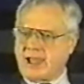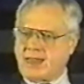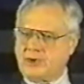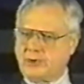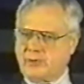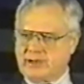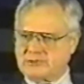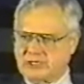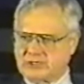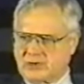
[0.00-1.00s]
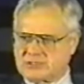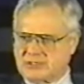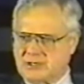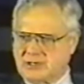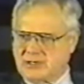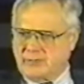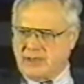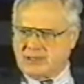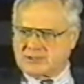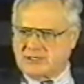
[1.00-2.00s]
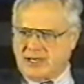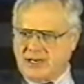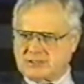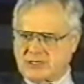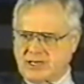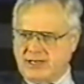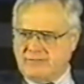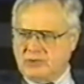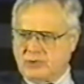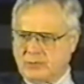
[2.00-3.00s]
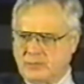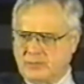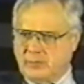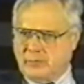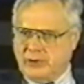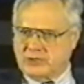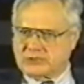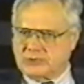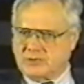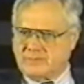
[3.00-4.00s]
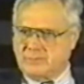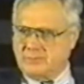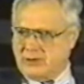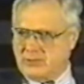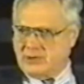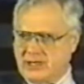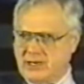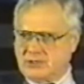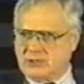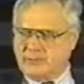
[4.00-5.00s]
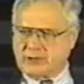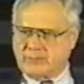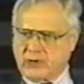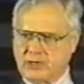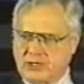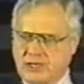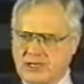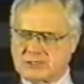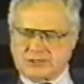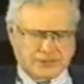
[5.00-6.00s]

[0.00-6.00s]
Nobody was interested in an abandoned satanic site, even though it appears to have been related to the McMartin case.